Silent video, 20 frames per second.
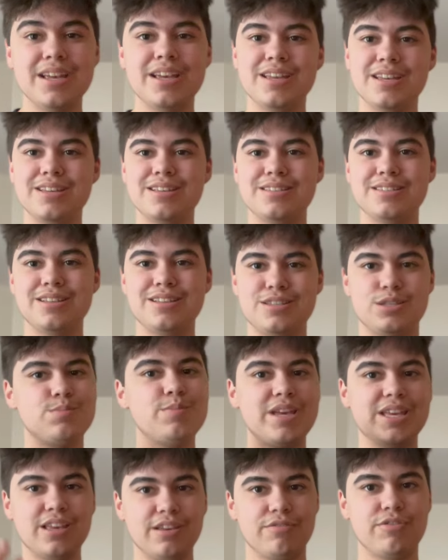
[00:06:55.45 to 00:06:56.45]
is it's
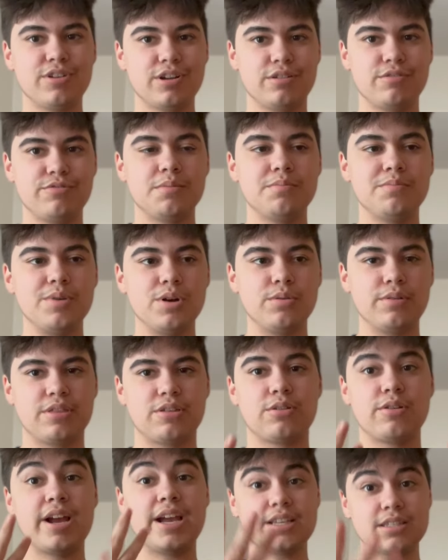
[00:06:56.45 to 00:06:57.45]
making fun of both
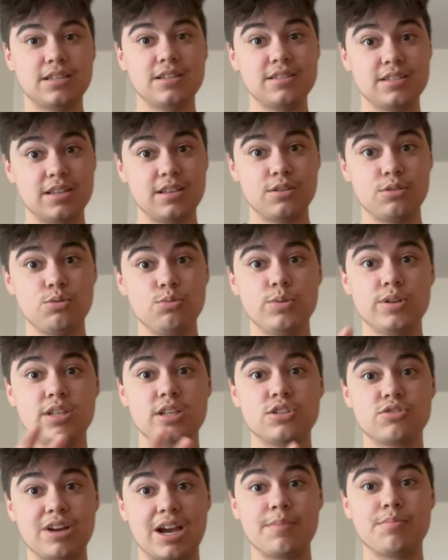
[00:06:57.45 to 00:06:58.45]
her exes, who would
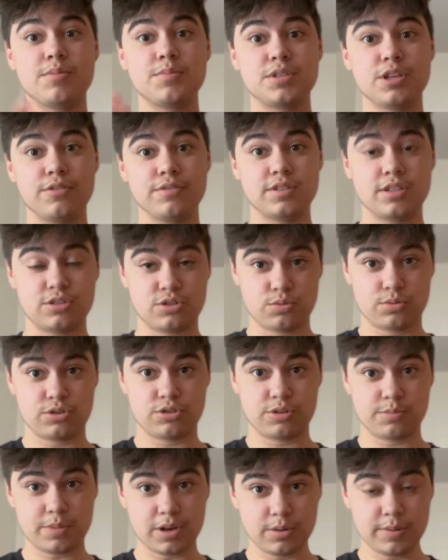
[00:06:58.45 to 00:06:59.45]
describe themselves as
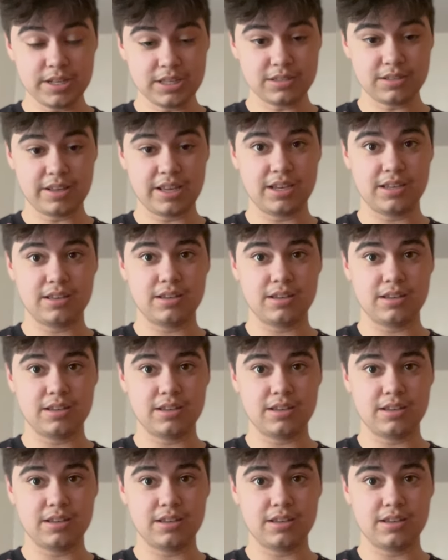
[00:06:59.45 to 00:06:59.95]
tortured poets, like...